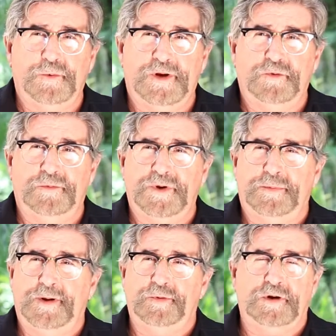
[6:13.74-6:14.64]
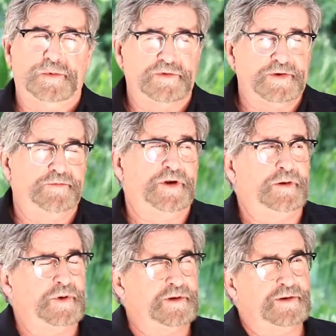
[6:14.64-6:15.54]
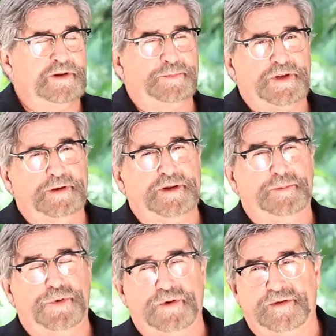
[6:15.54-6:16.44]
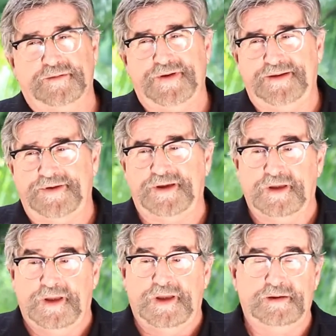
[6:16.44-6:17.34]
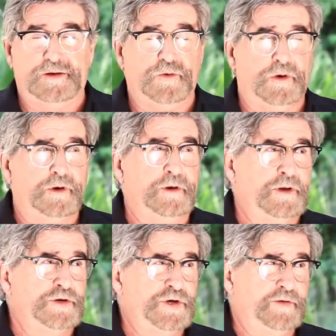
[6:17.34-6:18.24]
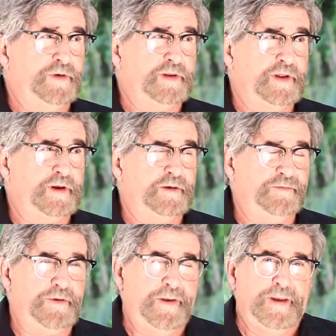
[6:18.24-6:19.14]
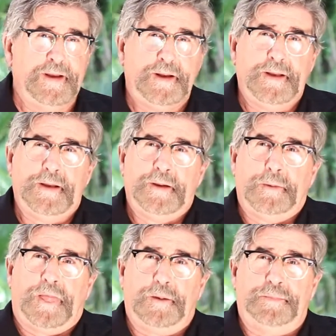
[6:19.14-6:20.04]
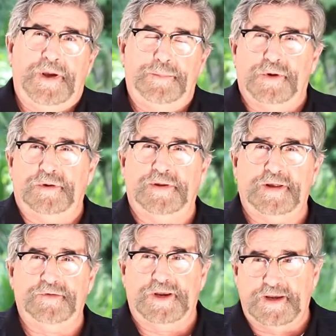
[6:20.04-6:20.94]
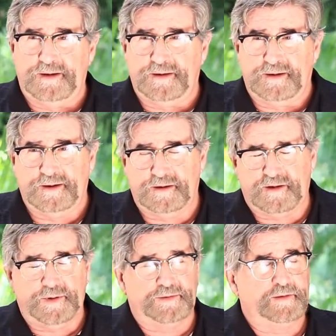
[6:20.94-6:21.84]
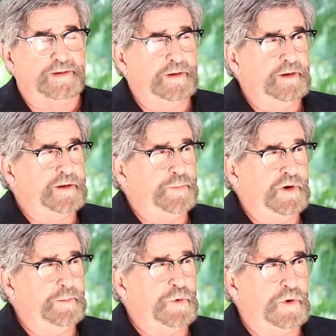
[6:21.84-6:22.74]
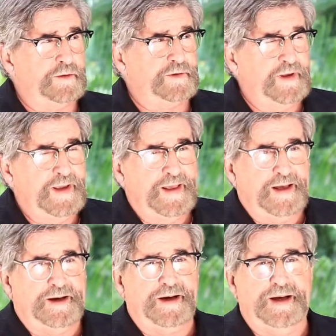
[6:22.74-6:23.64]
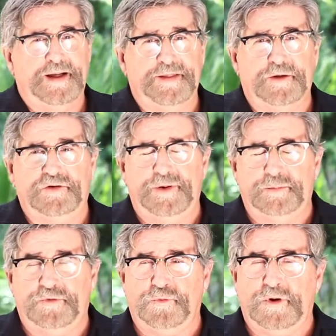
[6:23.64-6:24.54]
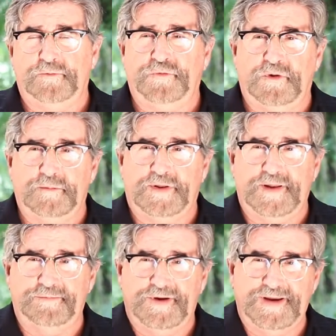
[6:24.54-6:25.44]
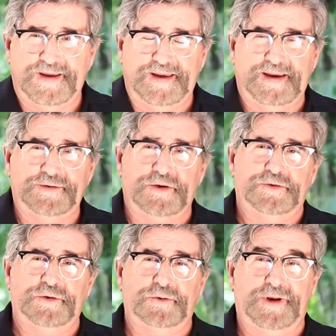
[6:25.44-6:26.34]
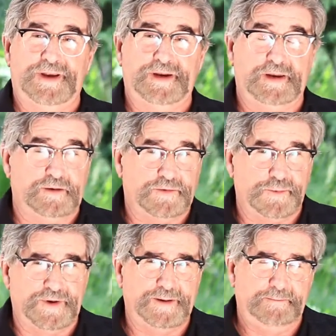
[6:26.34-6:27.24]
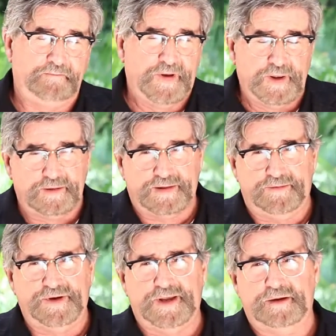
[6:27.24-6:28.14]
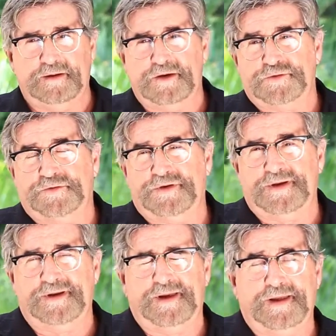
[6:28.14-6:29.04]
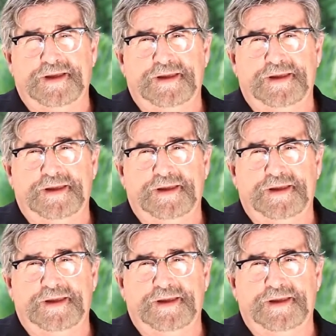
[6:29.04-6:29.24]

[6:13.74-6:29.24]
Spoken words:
one, it would be paper number 70 because it explains the importance of having a strong chief executive. Paper 78 is about the Supreme Court. Those papers run from 78 to 83. 78 is interesting,